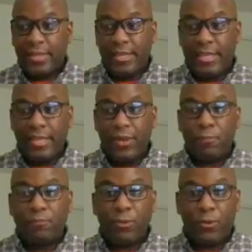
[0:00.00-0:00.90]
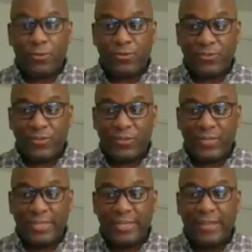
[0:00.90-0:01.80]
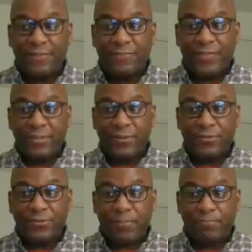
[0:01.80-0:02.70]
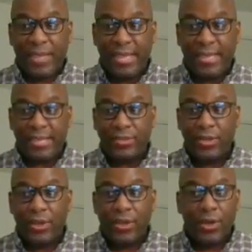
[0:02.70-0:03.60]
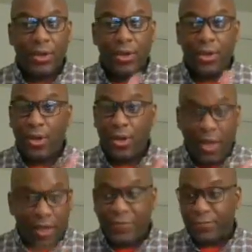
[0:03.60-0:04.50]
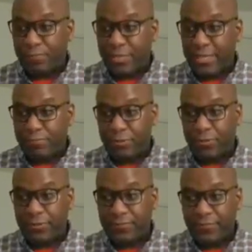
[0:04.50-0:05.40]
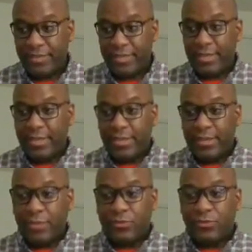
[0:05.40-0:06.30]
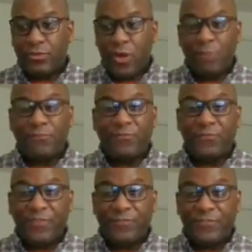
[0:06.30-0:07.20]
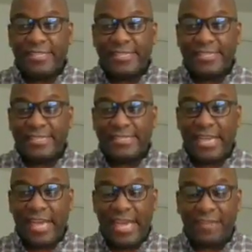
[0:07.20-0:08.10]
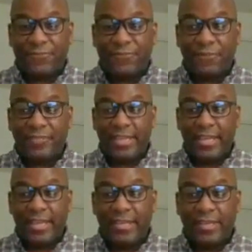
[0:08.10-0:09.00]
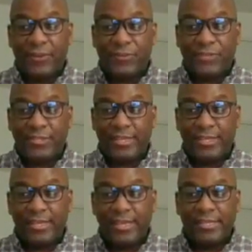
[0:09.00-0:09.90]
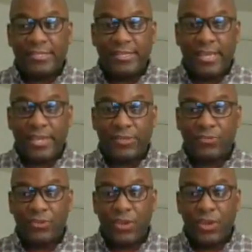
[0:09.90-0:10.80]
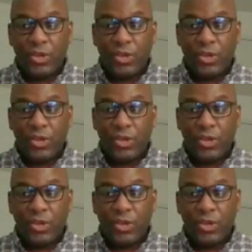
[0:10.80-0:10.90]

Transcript: He personally feels the pain of his people. Psalm 56 8 from the NLT says,